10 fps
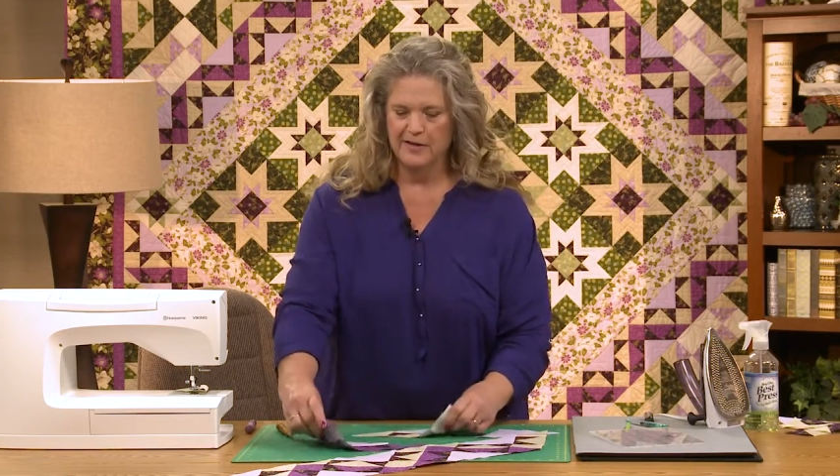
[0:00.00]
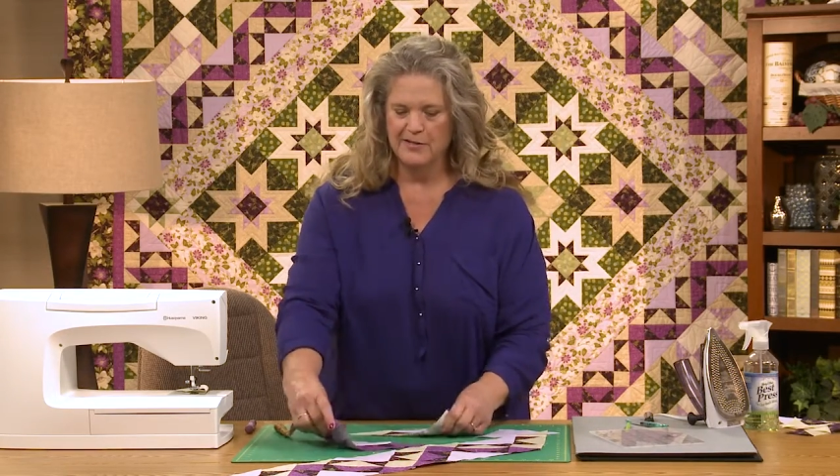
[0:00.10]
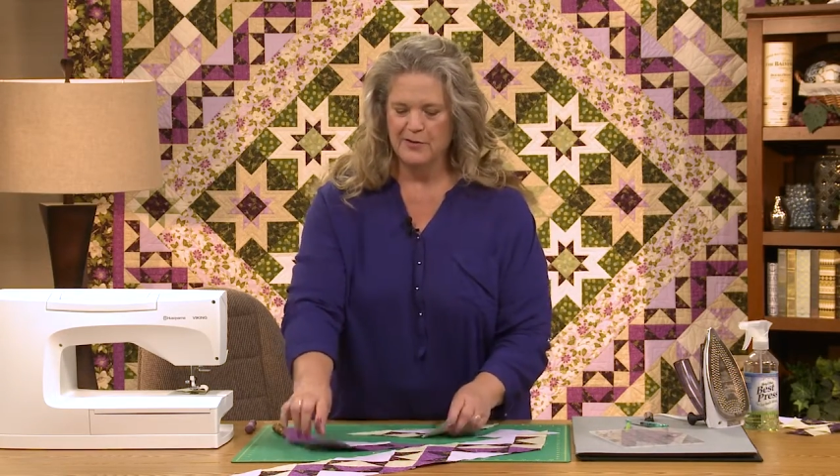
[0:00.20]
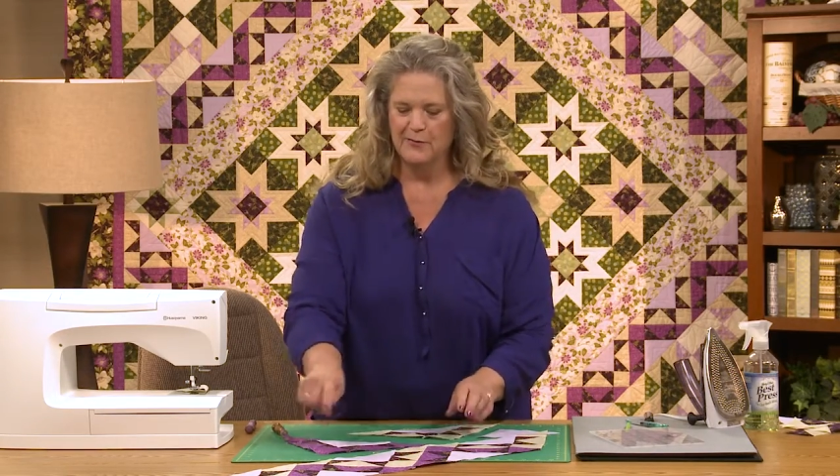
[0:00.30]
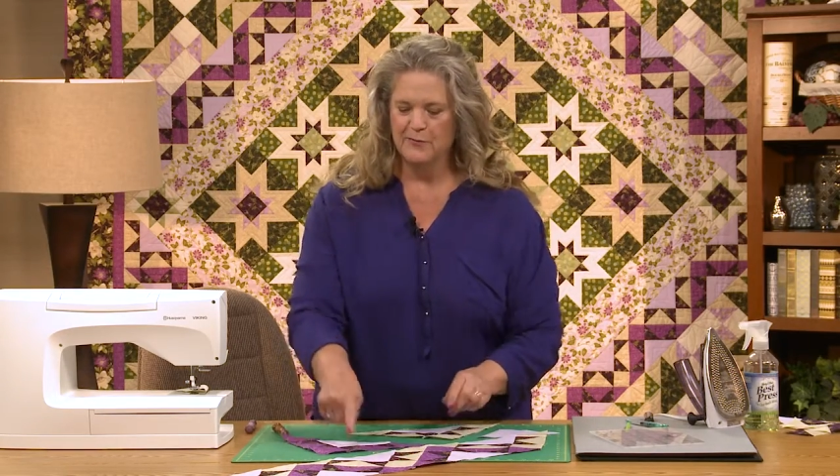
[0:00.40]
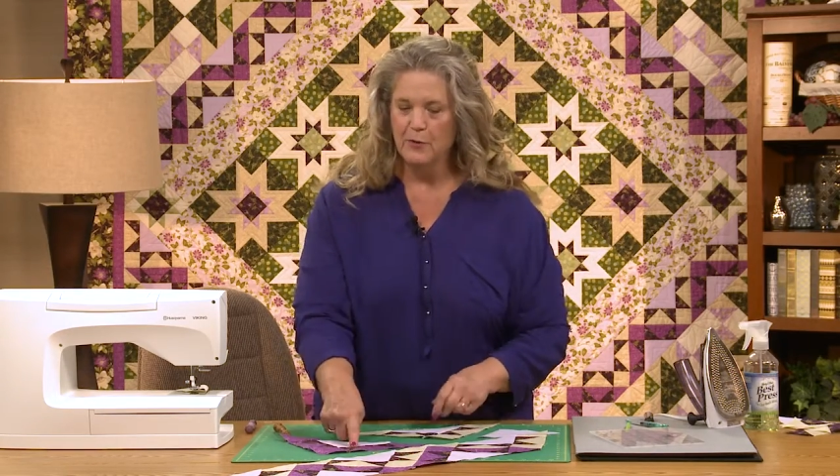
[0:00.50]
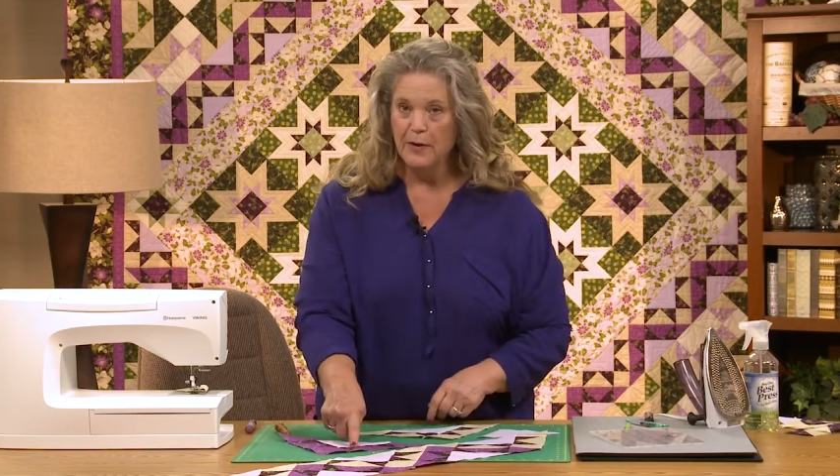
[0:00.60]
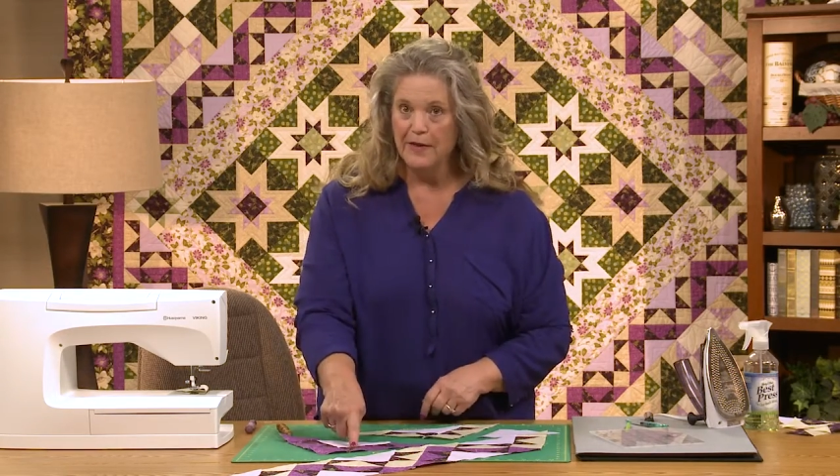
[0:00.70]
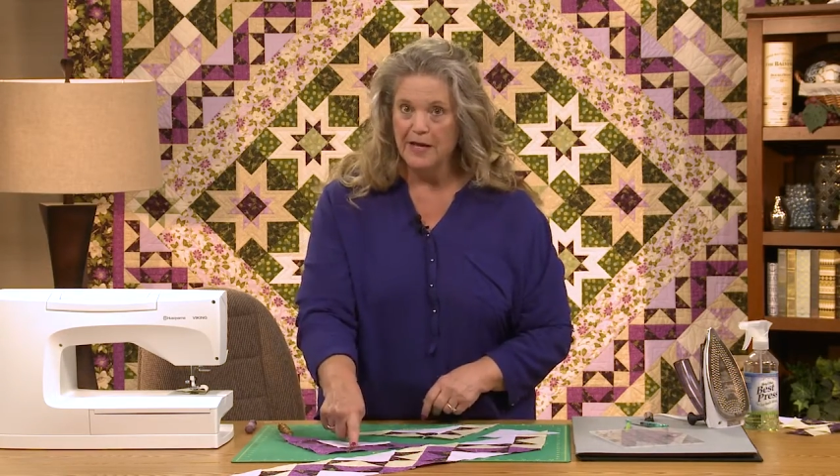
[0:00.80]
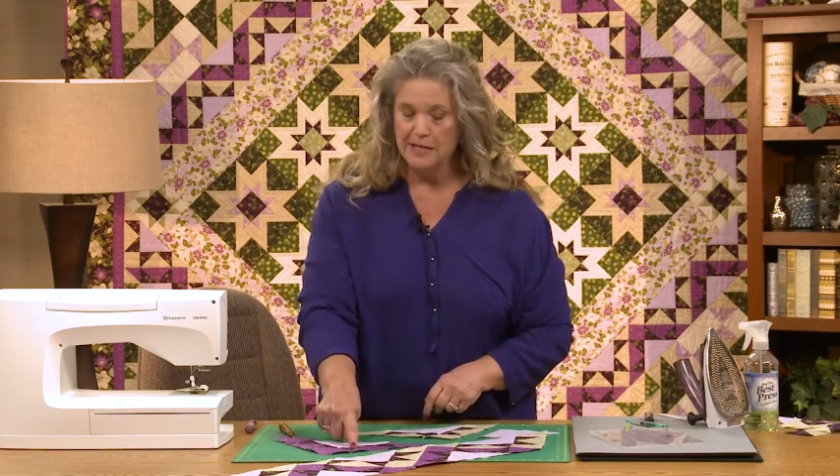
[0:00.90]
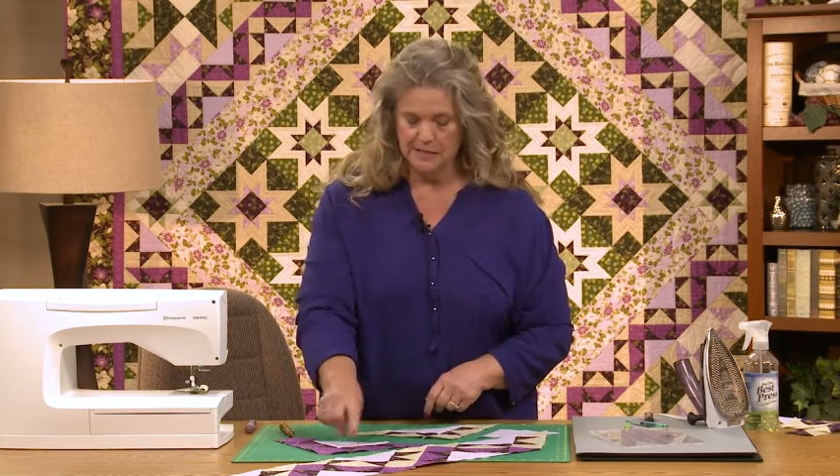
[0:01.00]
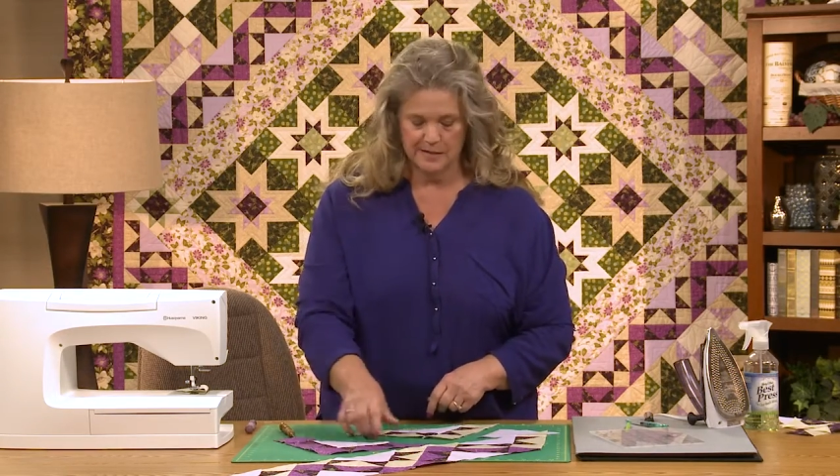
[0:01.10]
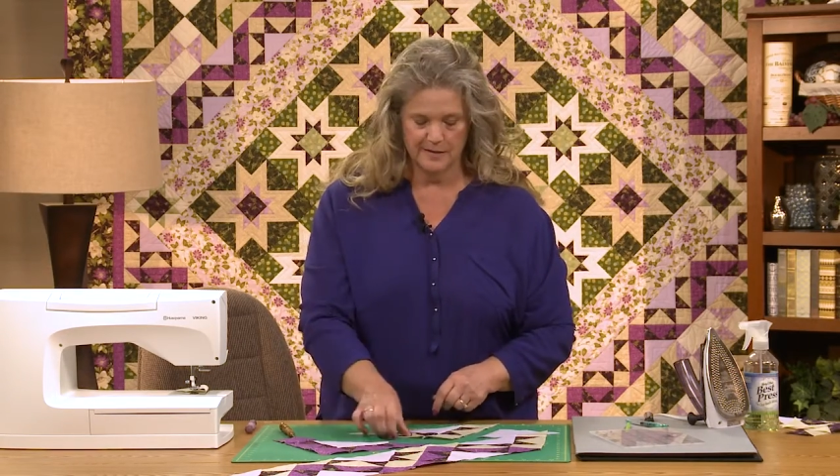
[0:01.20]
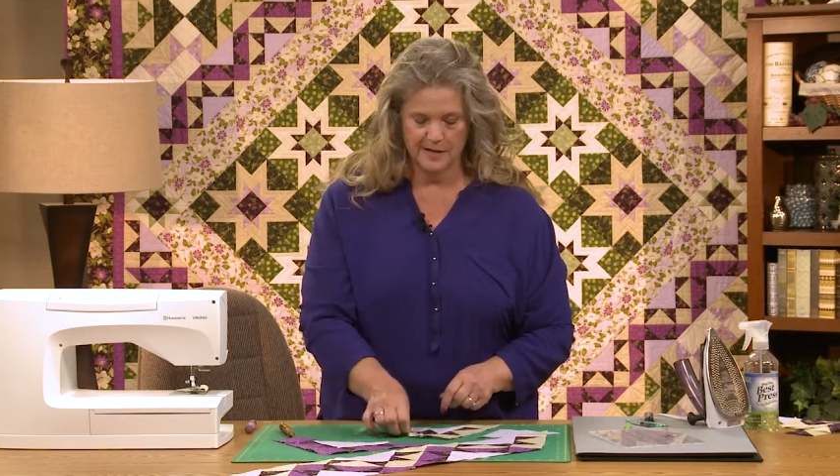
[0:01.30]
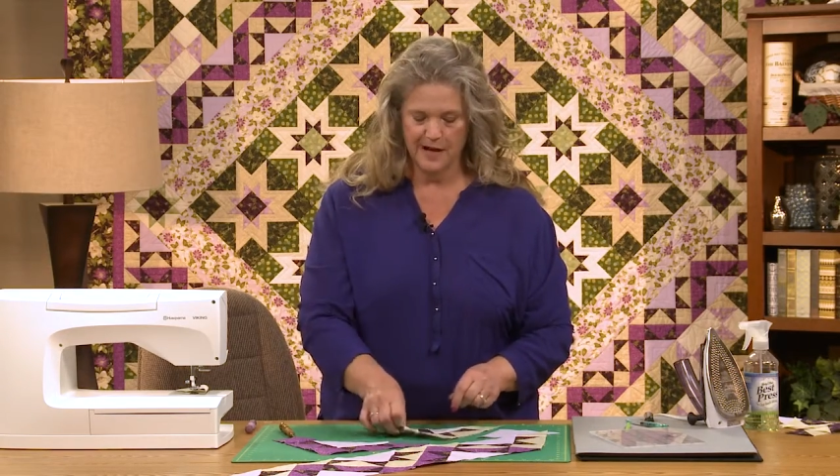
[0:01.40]
So four of
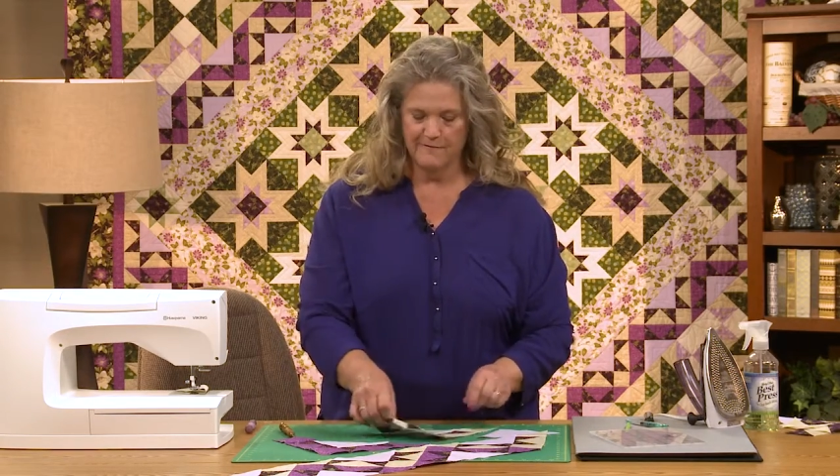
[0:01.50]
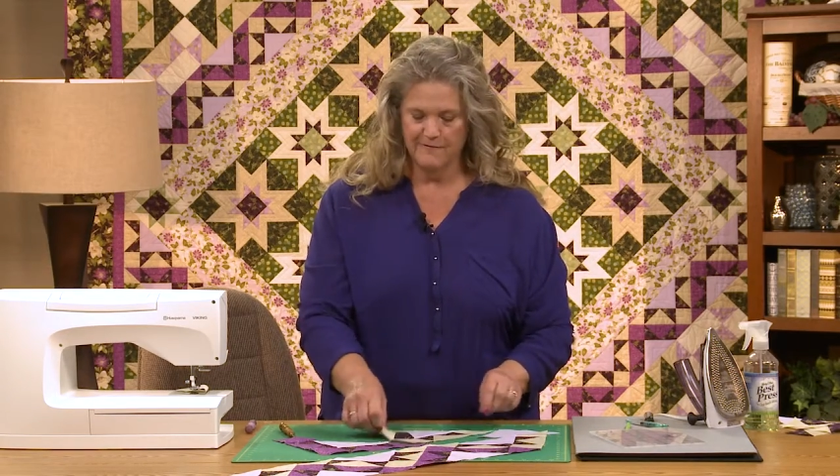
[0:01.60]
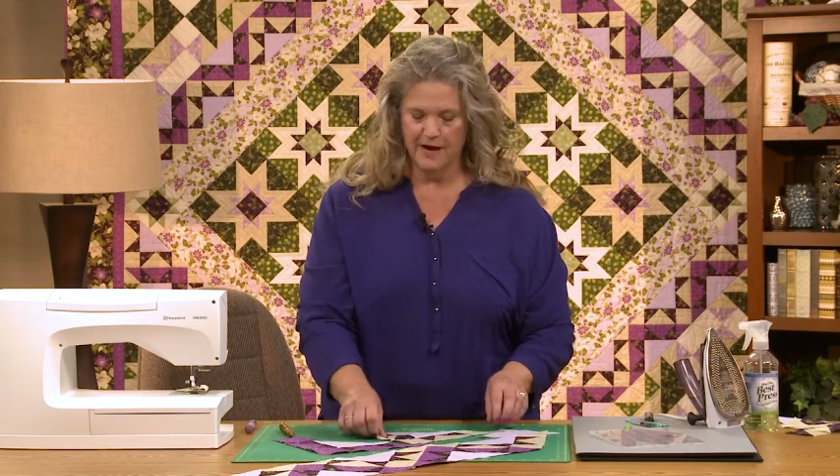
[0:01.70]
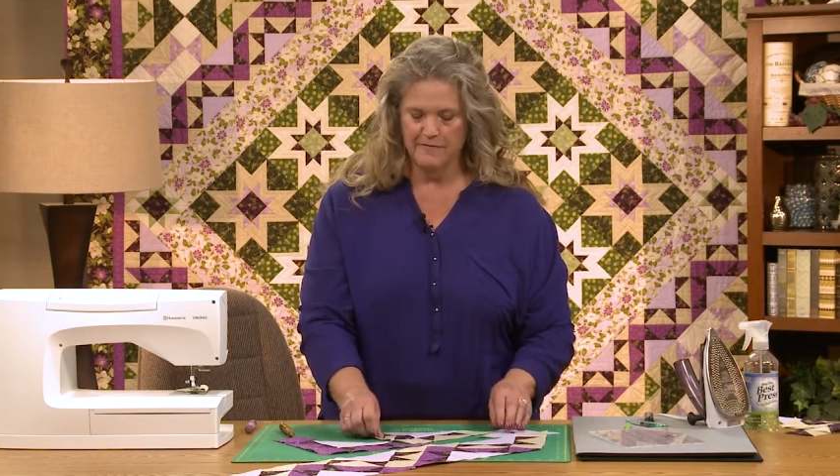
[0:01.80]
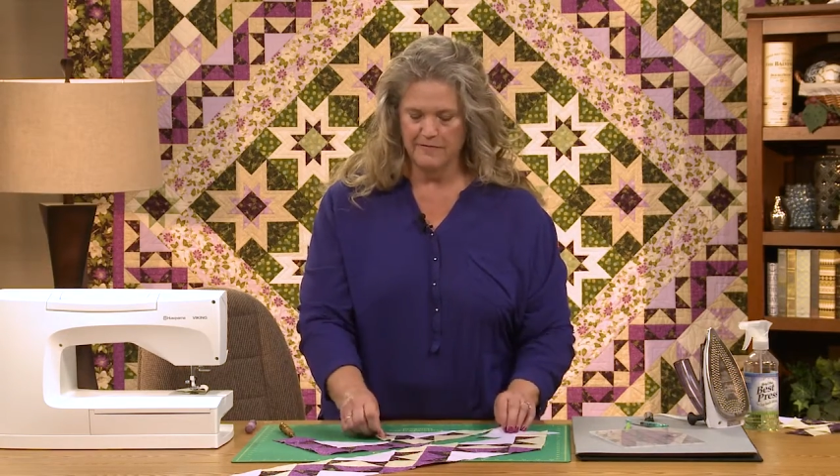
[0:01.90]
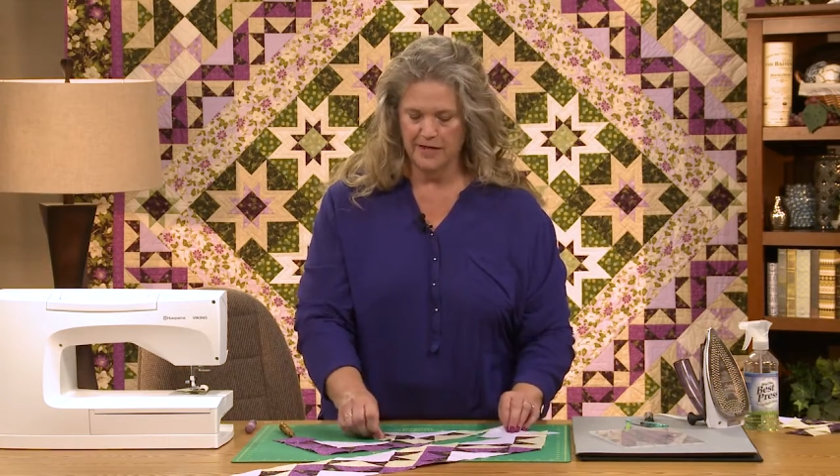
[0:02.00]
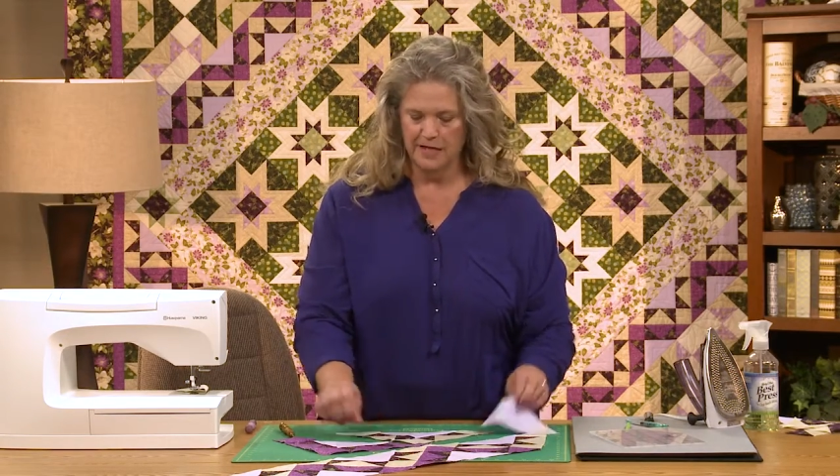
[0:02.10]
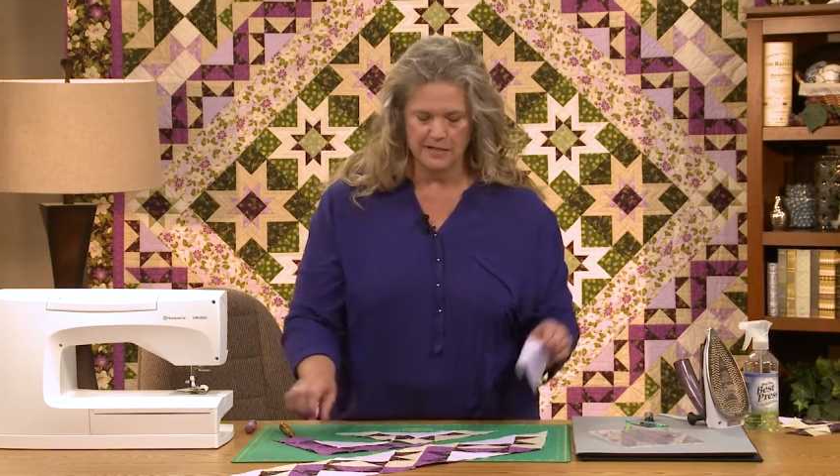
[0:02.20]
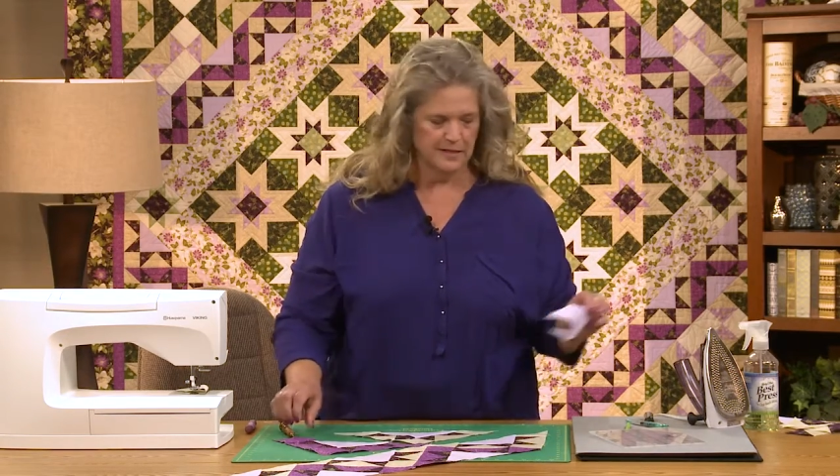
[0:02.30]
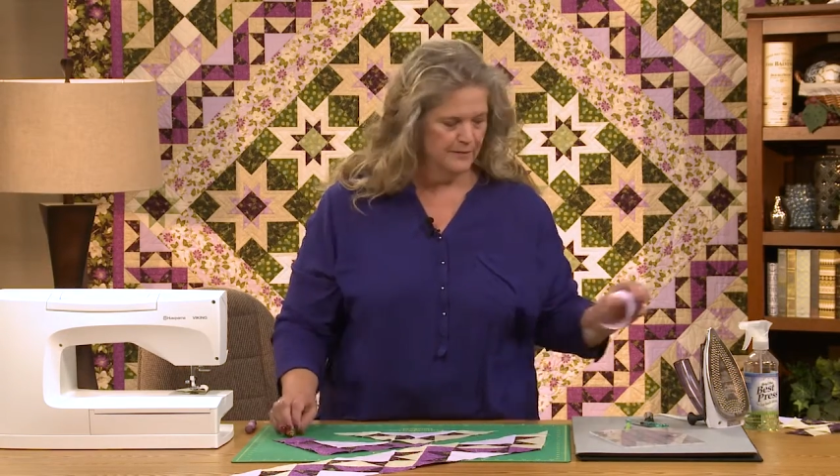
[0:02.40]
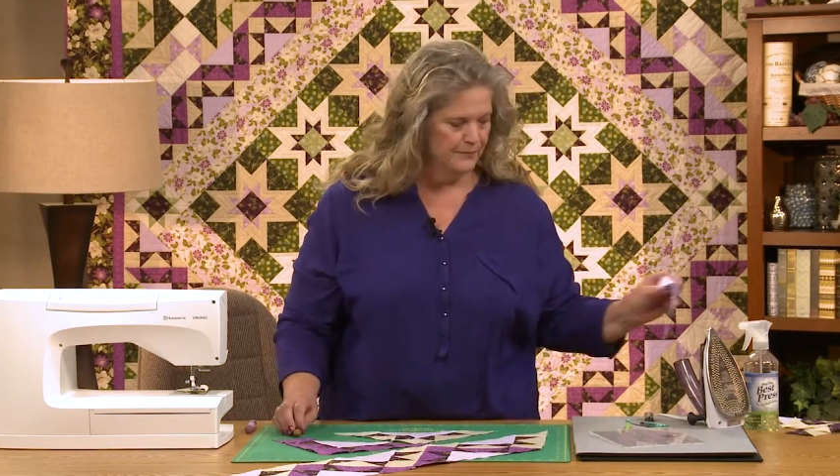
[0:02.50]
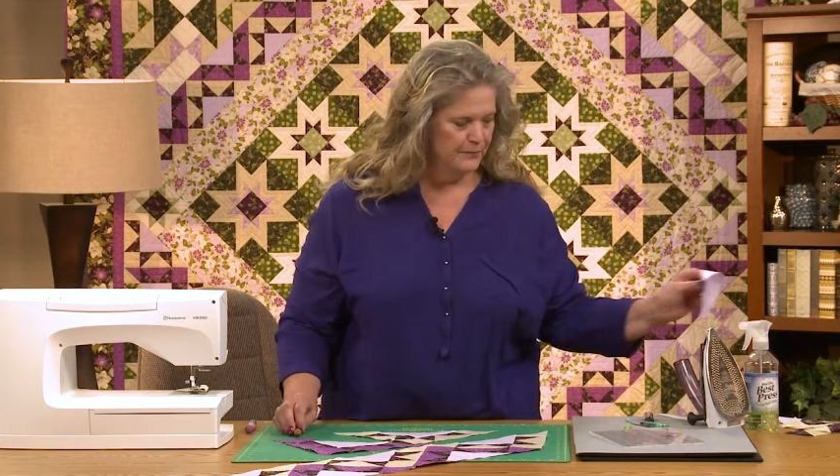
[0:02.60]
these and five of these.